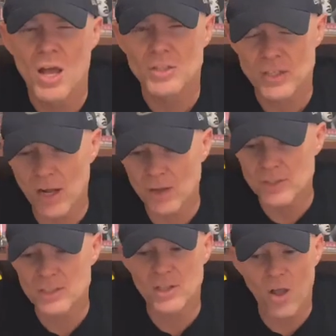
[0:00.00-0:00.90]

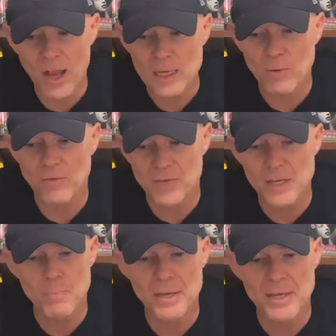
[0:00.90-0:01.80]
Charles's likeable
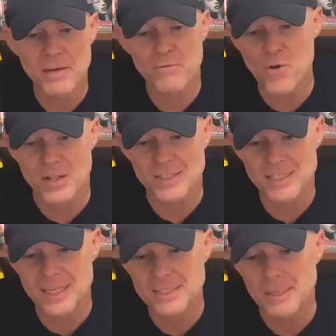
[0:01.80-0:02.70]
finger-picking front and
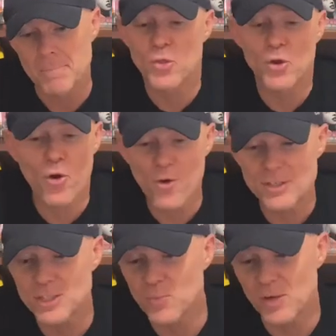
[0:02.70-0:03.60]
centre. The chorus
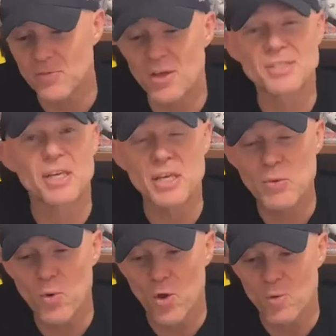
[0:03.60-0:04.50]
is one of those
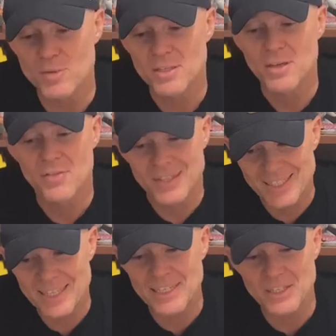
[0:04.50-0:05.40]
earworms that
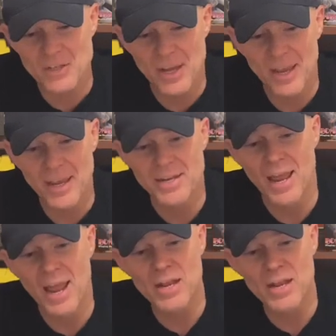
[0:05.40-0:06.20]
sticks in your head and